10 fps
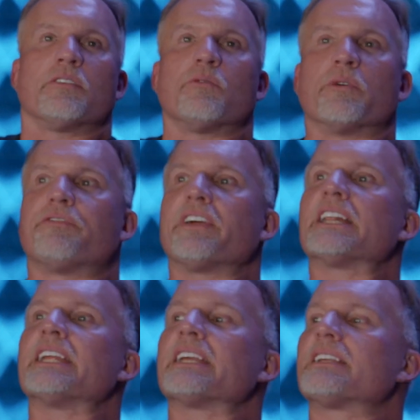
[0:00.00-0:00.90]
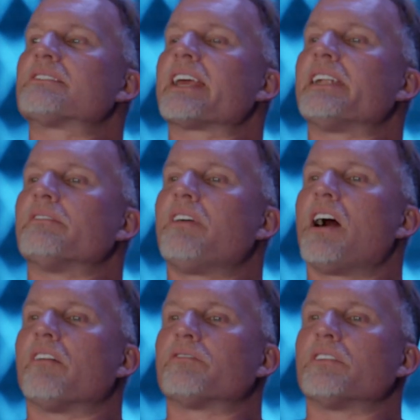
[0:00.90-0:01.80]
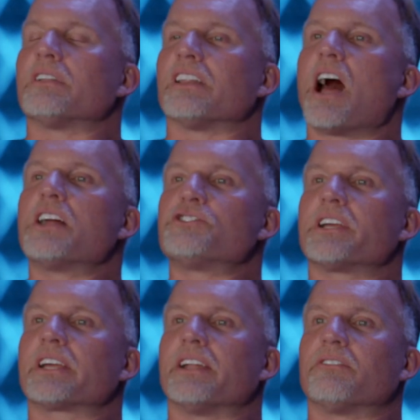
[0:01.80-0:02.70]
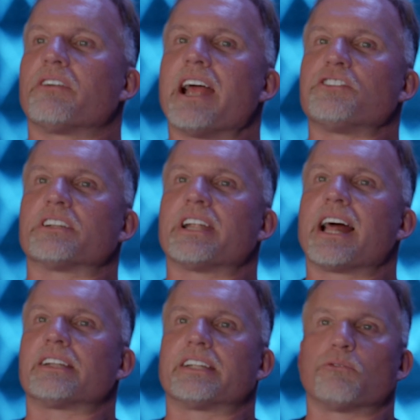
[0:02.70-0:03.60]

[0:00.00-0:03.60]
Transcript: logic and rationality